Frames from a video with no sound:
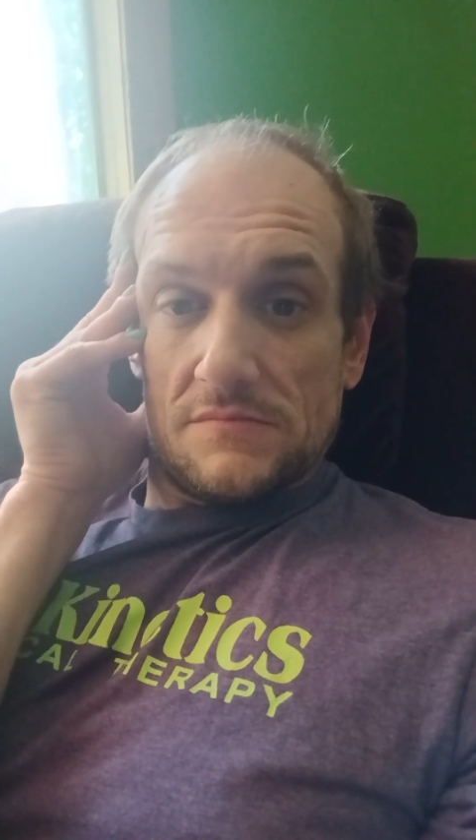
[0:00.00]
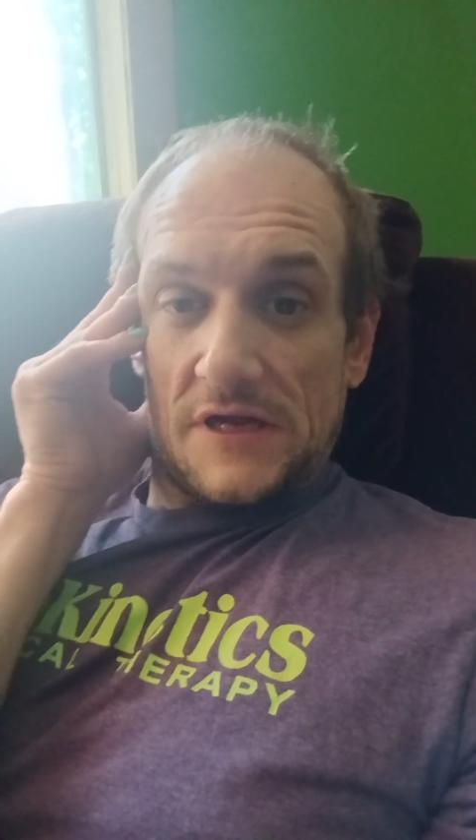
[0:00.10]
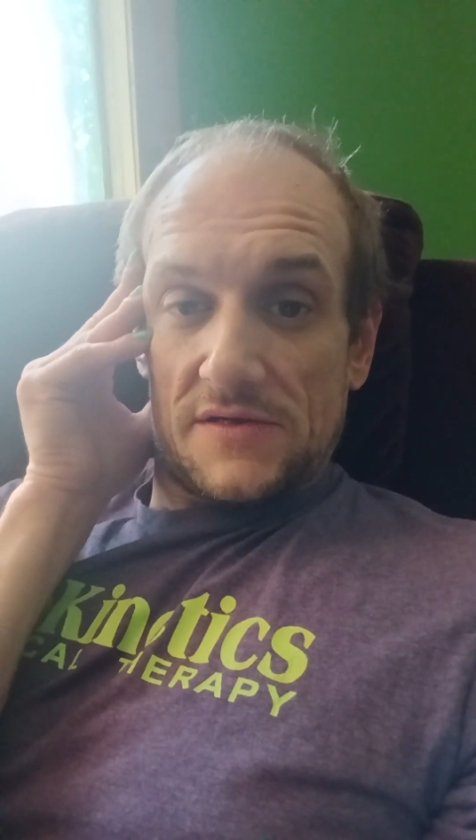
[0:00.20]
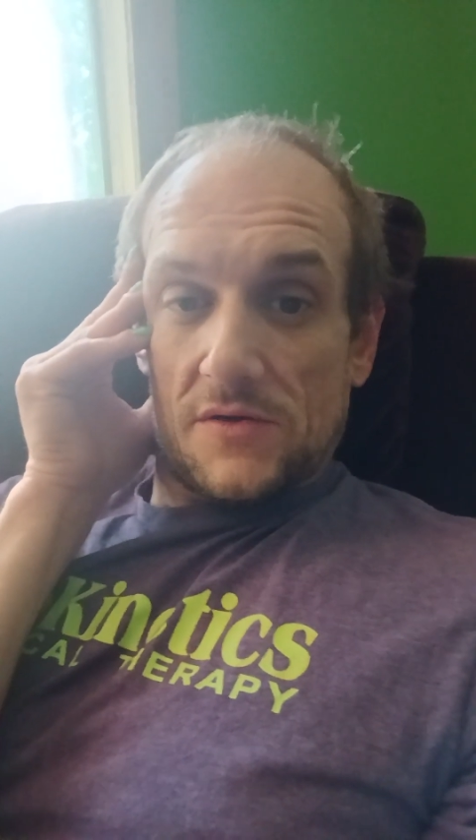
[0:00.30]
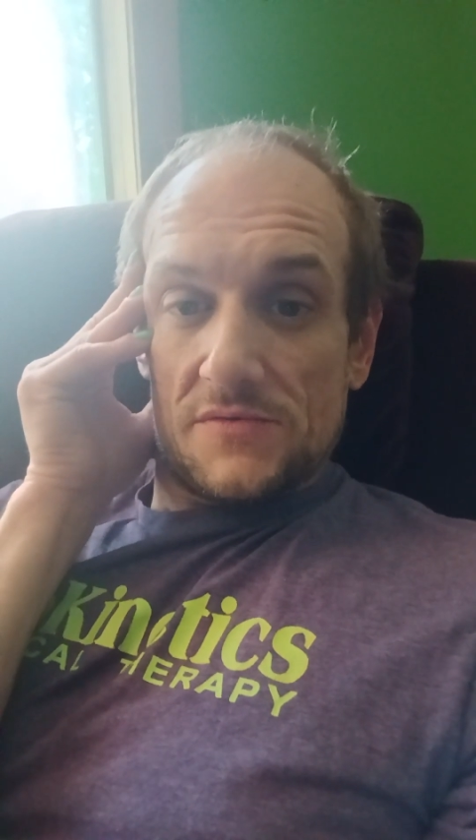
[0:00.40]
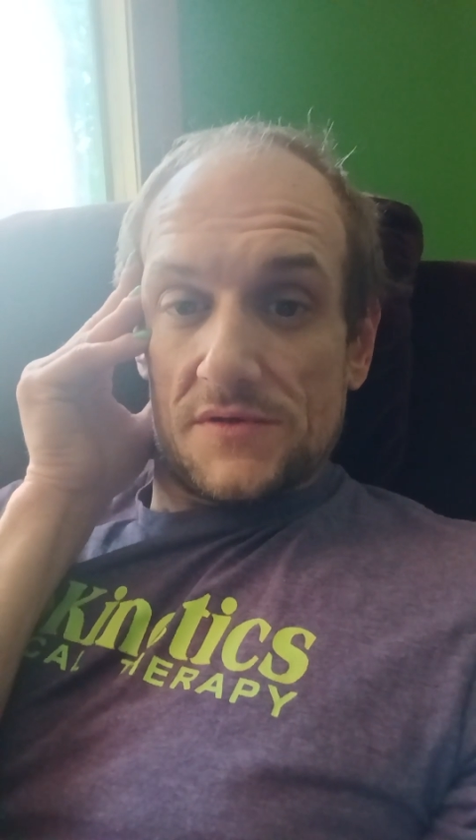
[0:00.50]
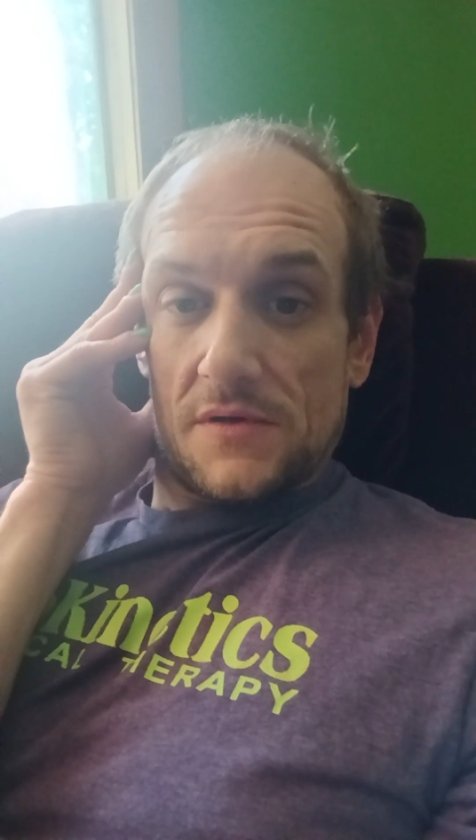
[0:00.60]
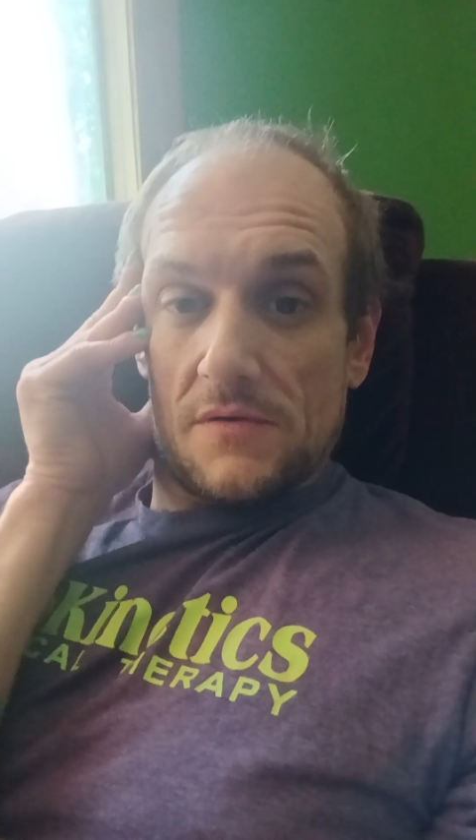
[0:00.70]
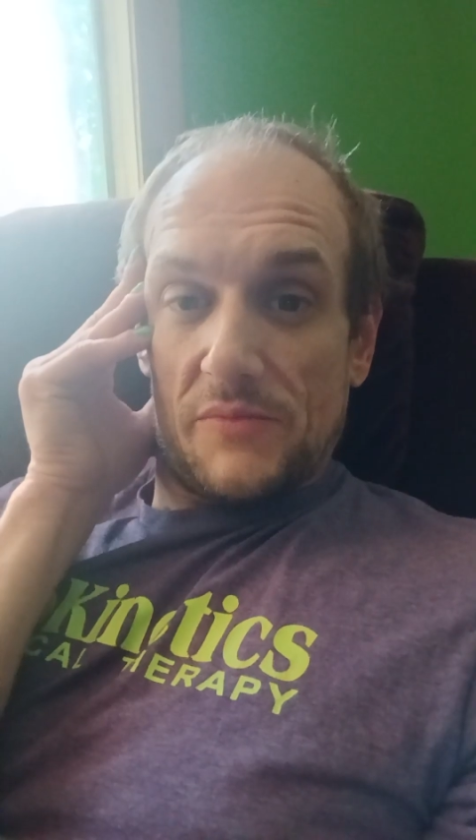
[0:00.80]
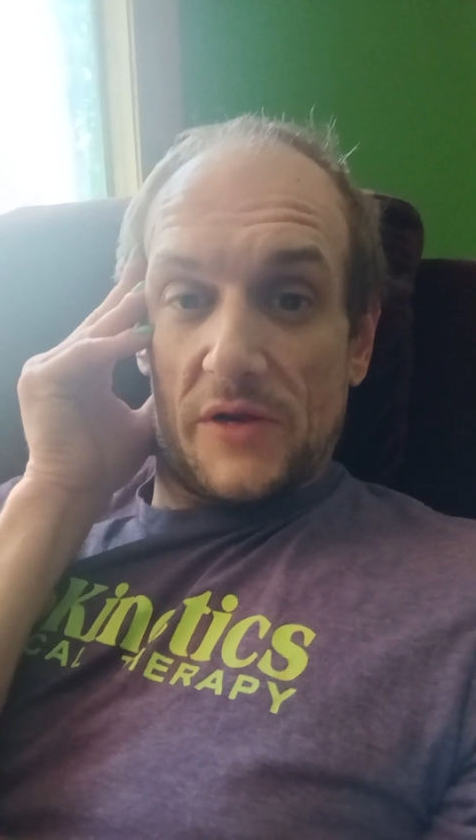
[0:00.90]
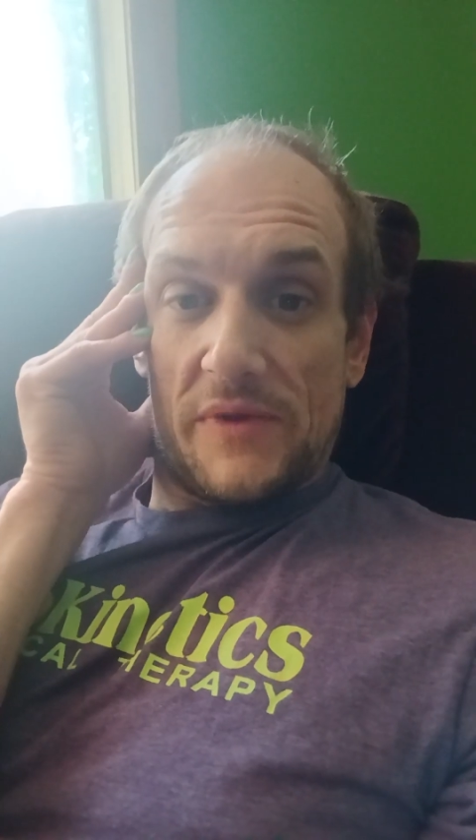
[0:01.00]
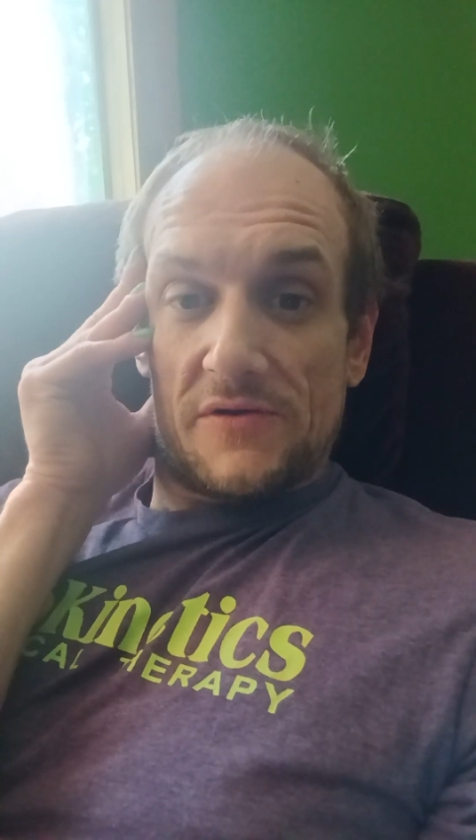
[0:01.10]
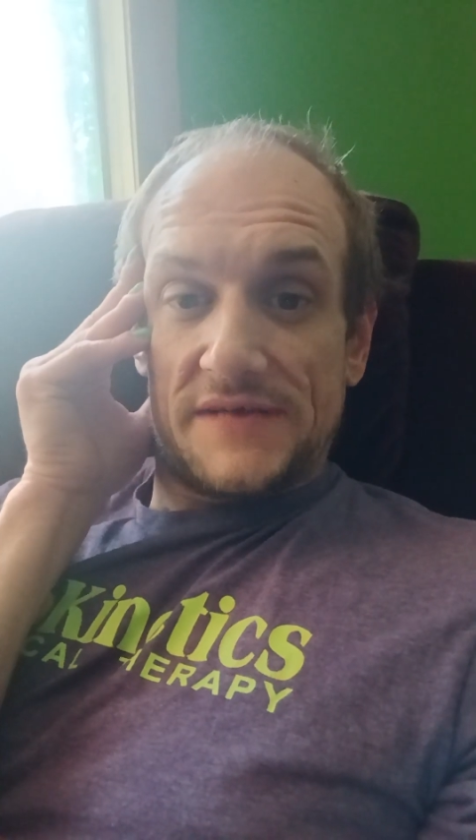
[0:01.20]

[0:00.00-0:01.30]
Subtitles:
Like those big metal